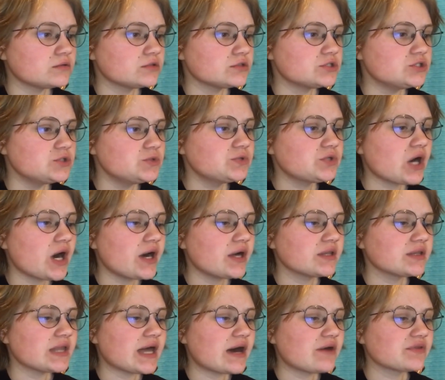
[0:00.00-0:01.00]
Do not
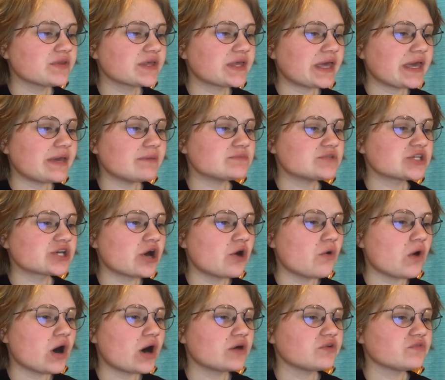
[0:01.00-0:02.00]
allow the game to go
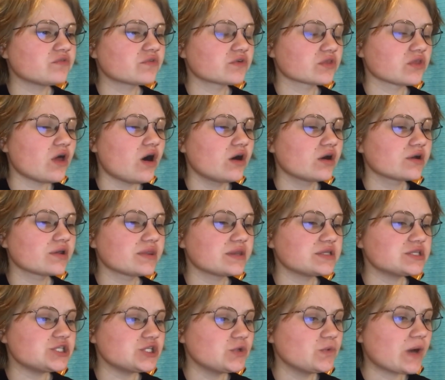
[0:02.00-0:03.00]
on for longer
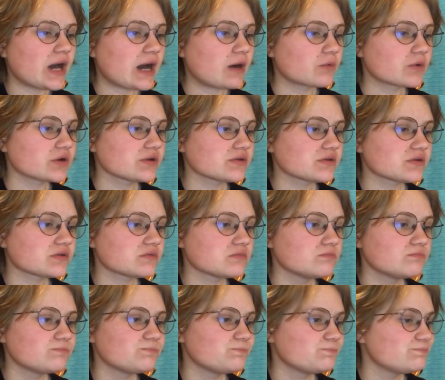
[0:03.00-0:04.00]
than 2 hours.
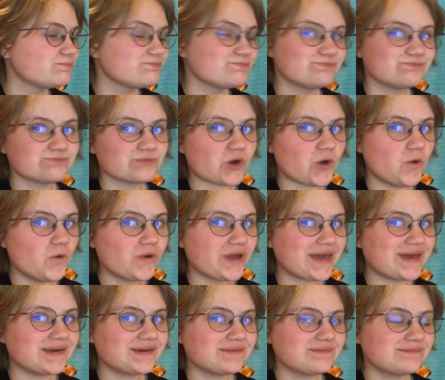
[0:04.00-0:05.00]

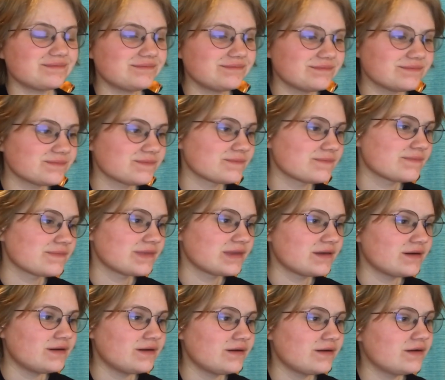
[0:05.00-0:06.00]
Okay.
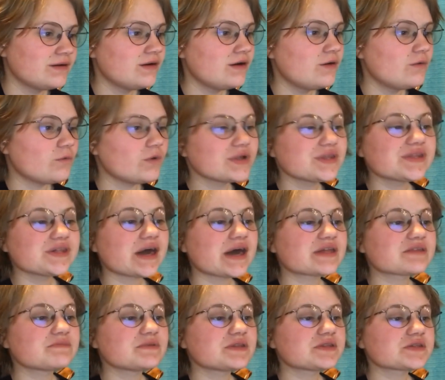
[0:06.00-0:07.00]
Once it
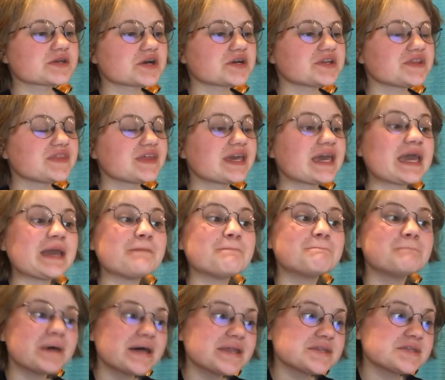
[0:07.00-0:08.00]
has been started, the game
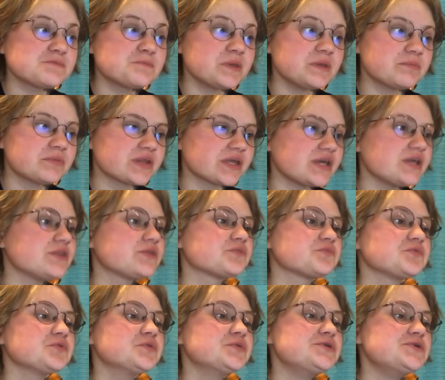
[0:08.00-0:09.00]
must be played
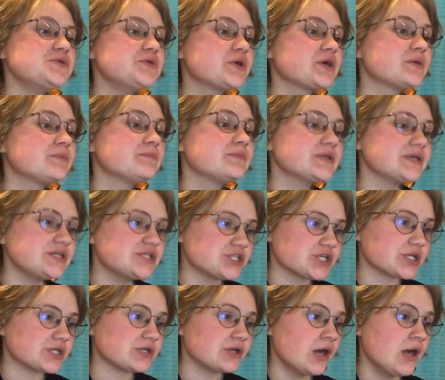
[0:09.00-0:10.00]
through to
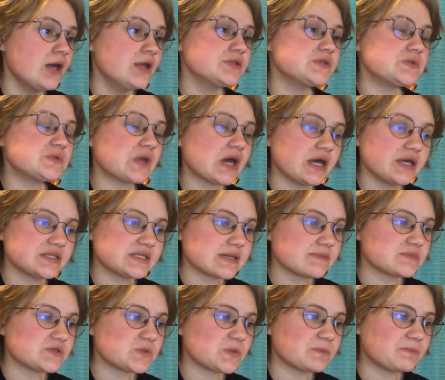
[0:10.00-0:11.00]
completion. Do not
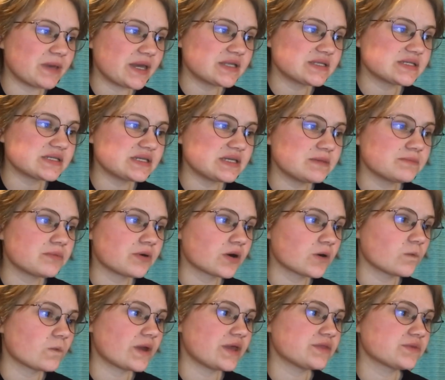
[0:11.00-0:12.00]
attempt to abandon it
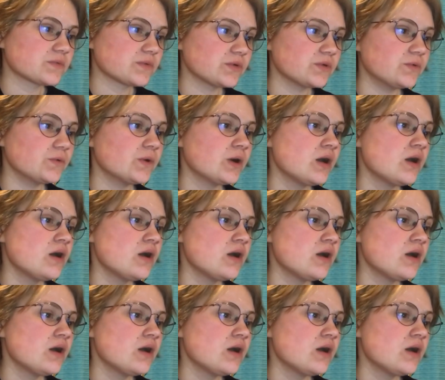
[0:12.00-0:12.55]
partway through.